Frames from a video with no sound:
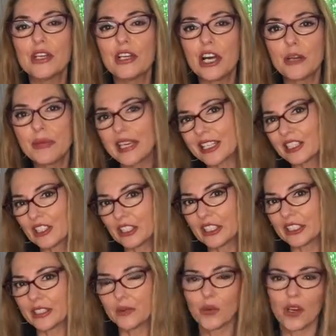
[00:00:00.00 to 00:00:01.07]
I'd be able to look at
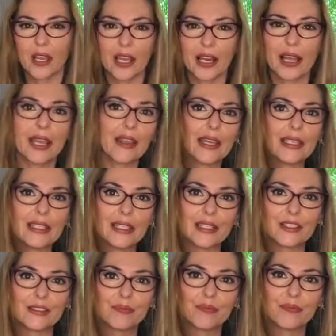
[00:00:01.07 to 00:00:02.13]
it and work out how they did it.